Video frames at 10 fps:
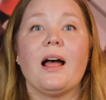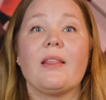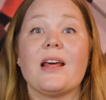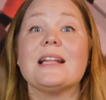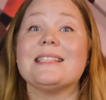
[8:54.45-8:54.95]

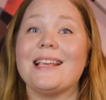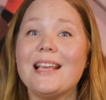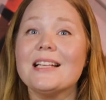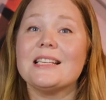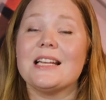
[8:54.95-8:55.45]
that it's
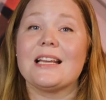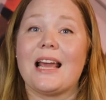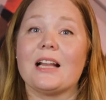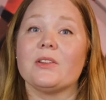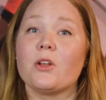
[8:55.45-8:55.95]
easy to
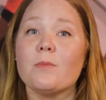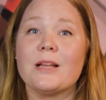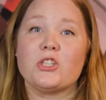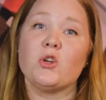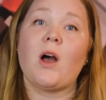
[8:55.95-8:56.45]
get a little
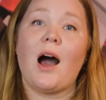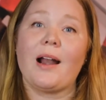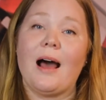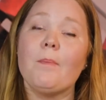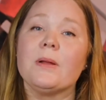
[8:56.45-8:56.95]
bit too caught
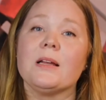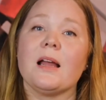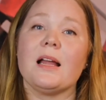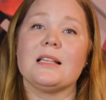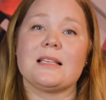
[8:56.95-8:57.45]
up
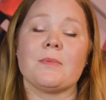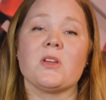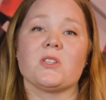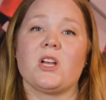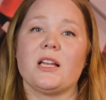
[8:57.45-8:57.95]
in some of
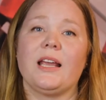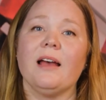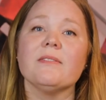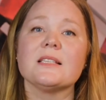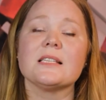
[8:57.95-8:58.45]
those good
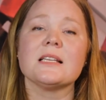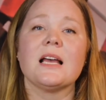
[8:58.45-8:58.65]
gifts.